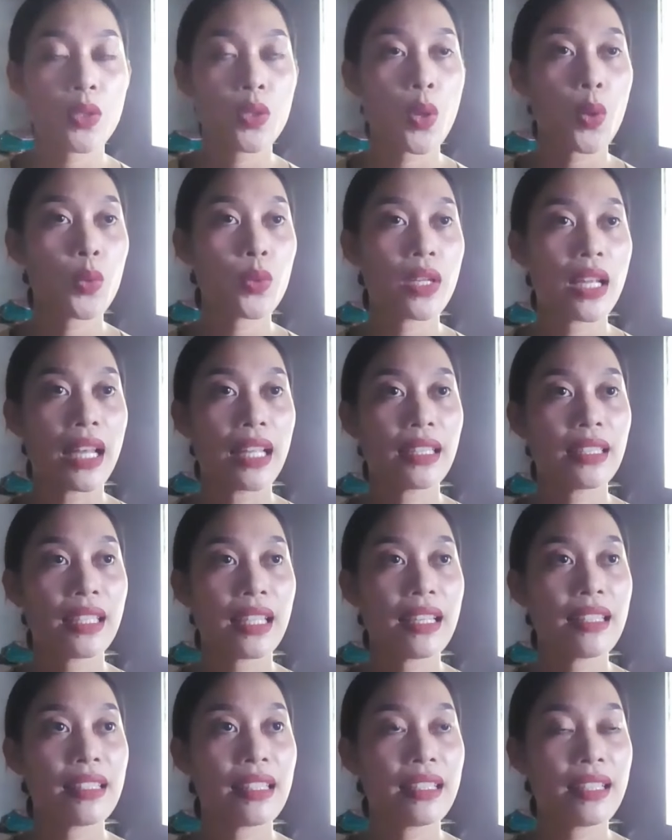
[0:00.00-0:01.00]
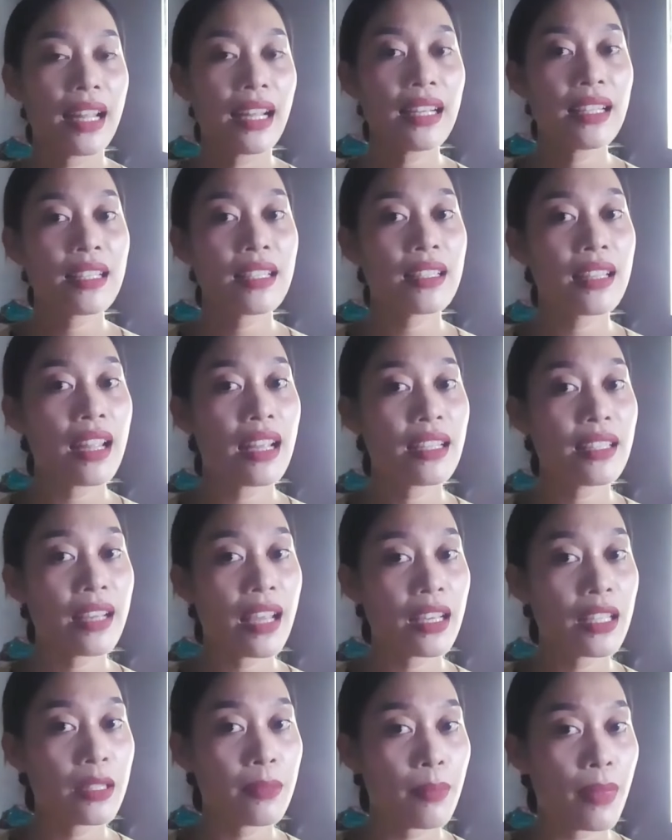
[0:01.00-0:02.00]
so that in the next
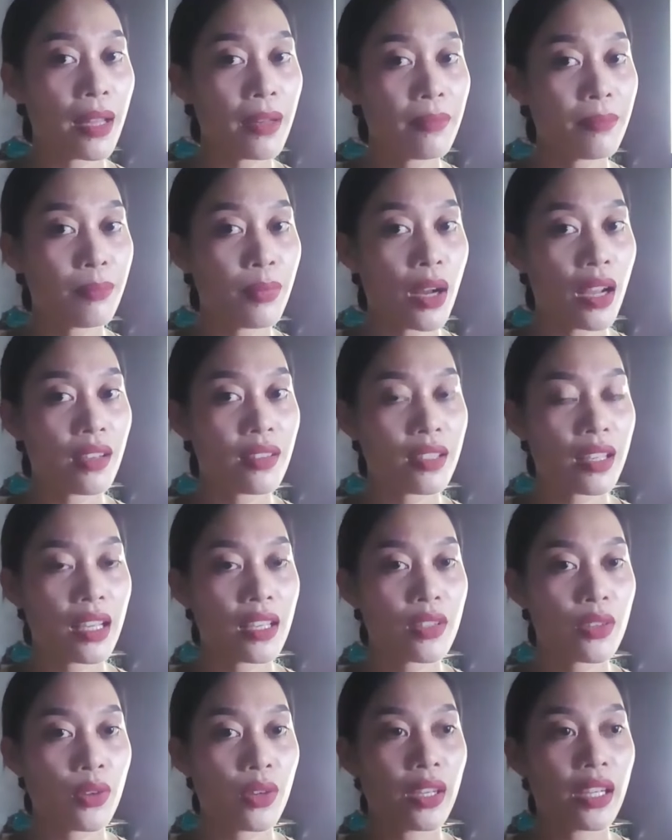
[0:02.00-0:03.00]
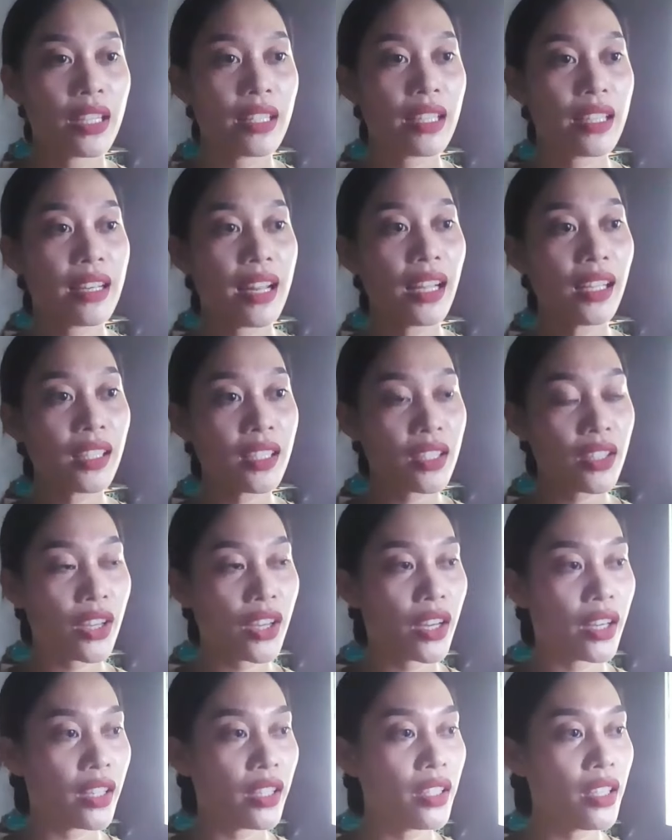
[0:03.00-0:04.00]
assessment process or in the next
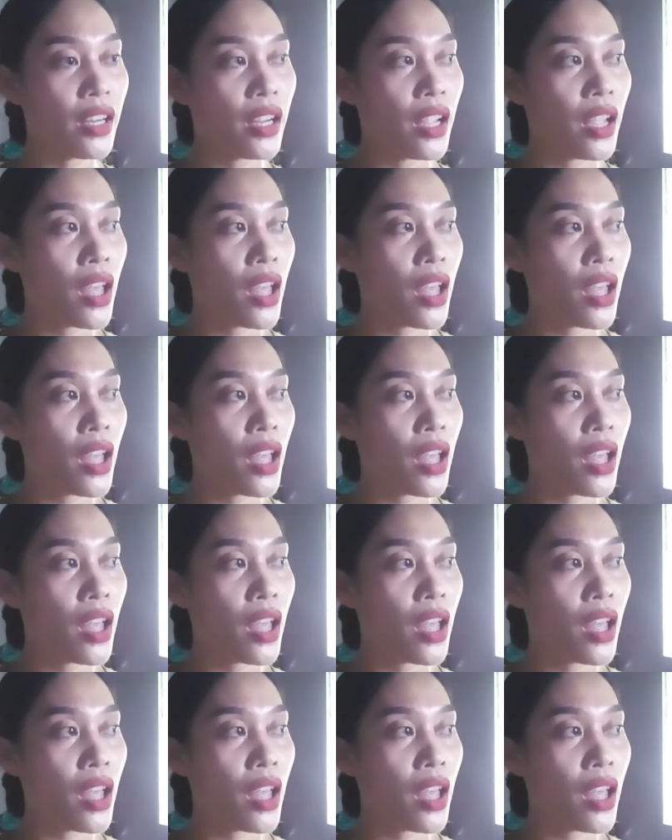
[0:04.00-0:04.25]
year,